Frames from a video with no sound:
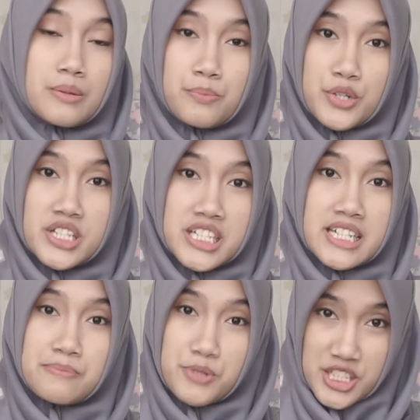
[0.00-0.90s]
the
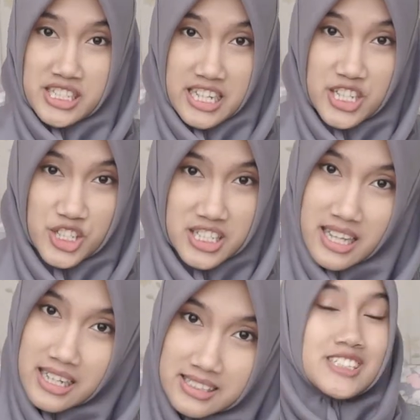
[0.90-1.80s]
printed presentation
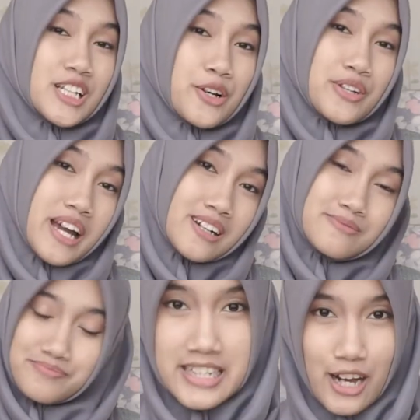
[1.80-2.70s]
slides. So yeah.
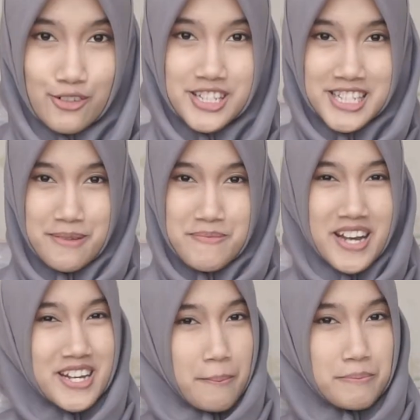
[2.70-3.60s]
Now, tip
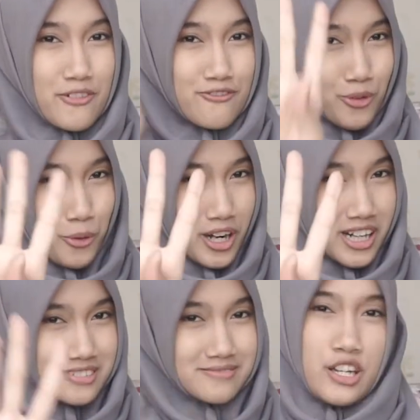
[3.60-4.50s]
number 4.
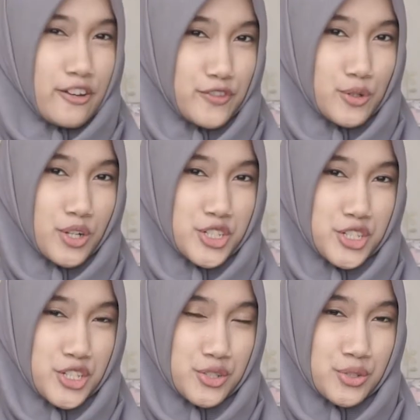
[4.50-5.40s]
If you want
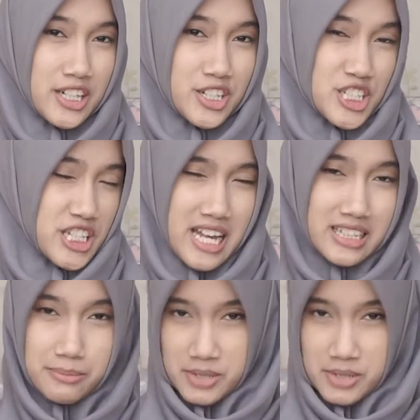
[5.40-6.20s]
to understand the